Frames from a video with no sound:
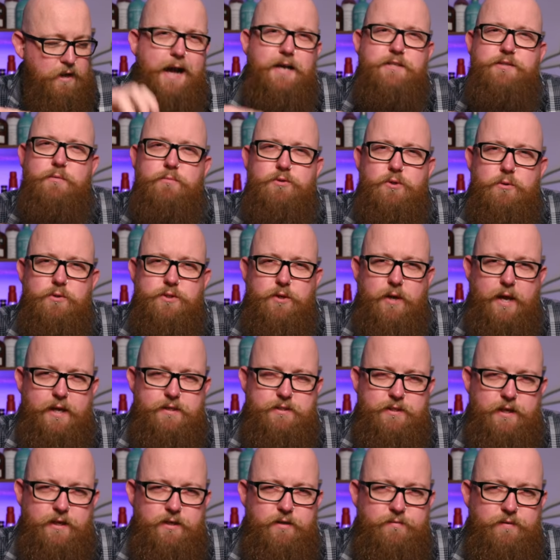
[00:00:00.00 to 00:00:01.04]
As I was also getting
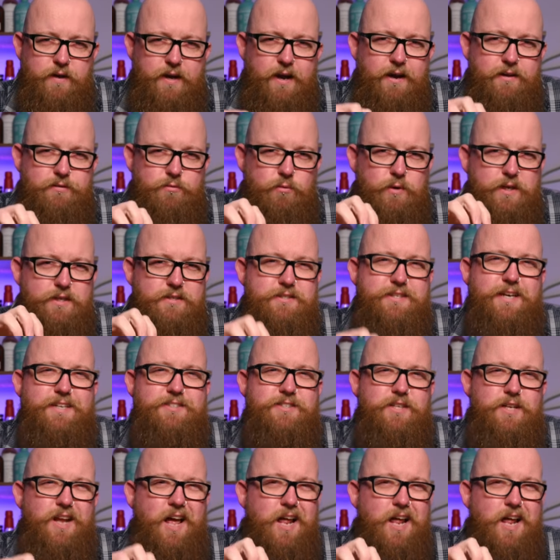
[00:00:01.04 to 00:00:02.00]
to the end of it, I thought it tasted